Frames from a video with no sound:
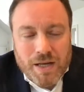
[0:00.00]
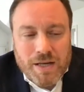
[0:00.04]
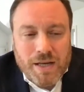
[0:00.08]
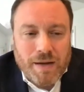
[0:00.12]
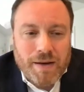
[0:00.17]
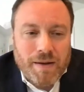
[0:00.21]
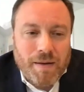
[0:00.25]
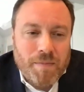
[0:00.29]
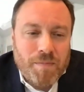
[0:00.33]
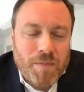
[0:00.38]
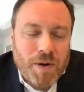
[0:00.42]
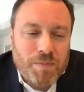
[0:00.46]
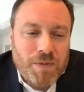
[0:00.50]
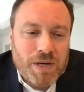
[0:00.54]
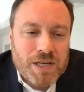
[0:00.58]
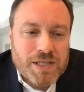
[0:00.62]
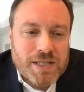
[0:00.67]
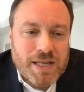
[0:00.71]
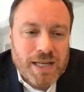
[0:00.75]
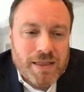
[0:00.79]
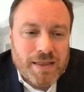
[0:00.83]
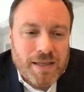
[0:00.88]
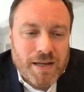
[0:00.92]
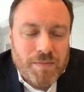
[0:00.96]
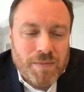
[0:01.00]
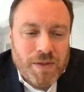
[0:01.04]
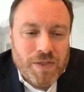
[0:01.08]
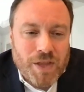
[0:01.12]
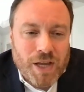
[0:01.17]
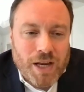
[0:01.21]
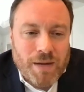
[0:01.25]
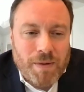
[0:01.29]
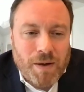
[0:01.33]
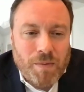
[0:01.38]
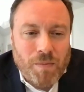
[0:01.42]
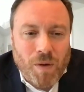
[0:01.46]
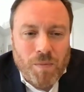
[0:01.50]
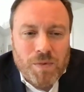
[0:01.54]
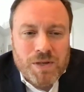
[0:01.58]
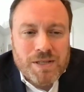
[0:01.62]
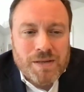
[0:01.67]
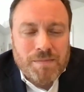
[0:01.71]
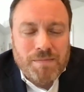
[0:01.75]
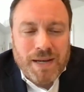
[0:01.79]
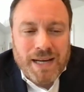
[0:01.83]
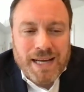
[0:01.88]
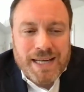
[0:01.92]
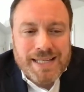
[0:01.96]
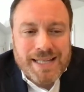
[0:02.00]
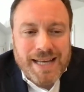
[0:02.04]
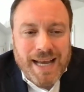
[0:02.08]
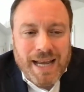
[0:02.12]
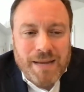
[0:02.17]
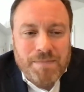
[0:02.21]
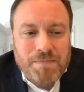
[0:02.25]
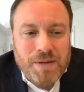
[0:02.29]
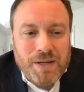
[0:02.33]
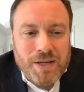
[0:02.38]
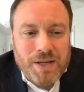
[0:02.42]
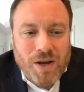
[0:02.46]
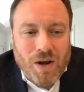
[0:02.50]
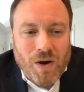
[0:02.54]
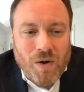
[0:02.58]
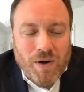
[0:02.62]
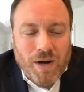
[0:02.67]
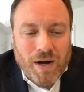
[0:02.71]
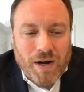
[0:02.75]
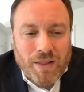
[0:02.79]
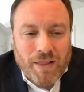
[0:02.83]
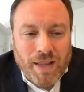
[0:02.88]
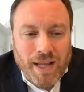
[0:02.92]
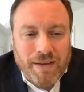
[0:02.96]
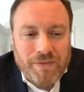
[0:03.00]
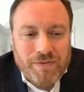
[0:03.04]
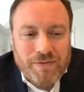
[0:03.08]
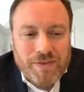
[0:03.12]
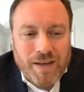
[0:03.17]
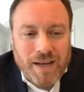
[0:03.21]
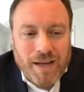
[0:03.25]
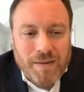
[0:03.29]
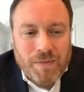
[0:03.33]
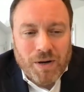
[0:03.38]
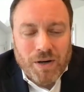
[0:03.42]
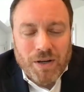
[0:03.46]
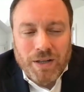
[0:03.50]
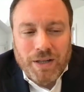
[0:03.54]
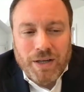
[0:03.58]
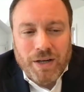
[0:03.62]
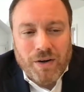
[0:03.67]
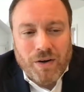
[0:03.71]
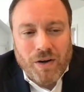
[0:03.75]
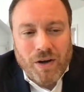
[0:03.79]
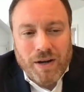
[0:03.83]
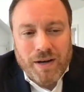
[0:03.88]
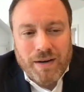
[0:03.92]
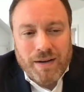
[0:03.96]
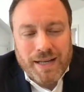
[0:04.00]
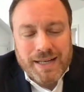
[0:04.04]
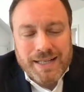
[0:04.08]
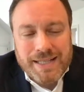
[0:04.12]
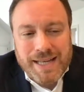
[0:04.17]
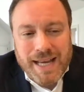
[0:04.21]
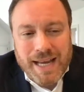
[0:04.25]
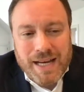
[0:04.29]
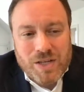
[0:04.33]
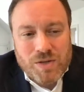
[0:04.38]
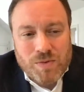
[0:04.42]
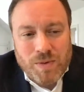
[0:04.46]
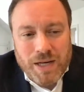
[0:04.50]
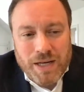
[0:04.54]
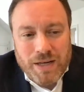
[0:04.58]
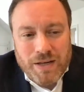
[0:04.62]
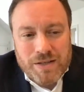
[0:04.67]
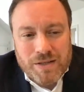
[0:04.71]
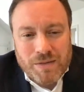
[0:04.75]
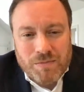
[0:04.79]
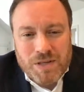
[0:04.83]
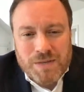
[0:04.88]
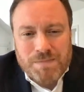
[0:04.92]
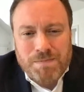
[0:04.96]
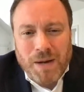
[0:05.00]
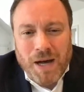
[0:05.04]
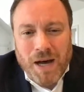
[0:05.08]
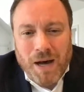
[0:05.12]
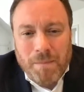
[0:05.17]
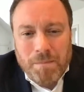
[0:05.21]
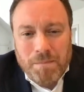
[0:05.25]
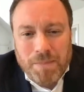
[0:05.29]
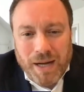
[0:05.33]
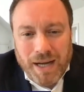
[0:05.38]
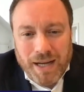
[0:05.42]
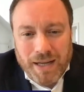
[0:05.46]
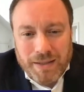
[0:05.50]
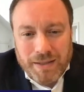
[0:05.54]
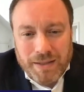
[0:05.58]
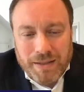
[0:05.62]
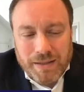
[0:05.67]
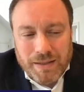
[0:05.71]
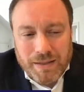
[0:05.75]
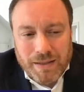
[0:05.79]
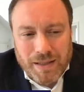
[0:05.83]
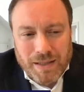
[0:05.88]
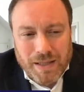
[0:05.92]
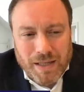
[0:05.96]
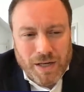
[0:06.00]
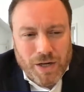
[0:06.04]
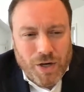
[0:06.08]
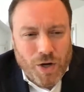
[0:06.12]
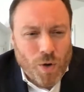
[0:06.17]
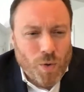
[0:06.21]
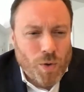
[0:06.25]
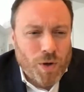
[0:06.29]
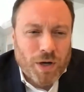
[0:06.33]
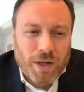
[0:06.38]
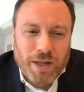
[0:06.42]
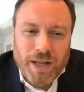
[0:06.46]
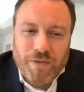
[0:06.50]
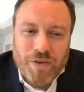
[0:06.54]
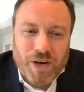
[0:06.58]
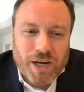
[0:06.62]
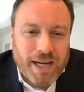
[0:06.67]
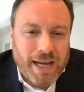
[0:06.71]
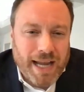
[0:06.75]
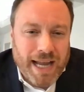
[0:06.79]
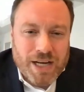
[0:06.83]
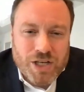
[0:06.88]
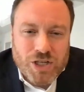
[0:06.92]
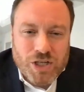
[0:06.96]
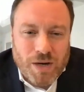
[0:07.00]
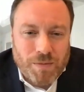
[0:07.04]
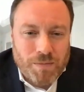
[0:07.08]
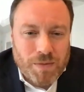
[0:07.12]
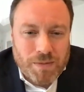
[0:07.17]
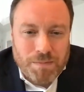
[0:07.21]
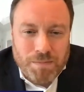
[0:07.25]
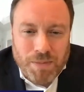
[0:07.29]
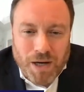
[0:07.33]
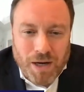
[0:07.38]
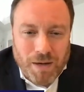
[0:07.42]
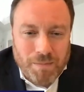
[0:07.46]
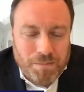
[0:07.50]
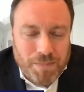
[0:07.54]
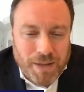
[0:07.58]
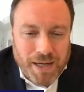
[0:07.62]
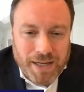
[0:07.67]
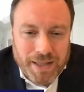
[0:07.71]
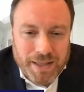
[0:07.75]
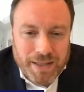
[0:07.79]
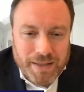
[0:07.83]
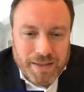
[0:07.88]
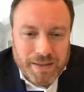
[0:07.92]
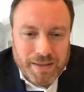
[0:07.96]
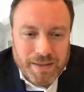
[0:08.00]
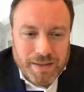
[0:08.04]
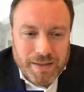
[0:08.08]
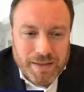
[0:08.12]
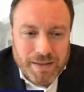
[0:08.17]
And then when we sit there and we think about what was the biggest IPO in our lifetime earlier on, like 10, 20 years, it was Palm Pilot. No one will ever catch up with Palm Pilot.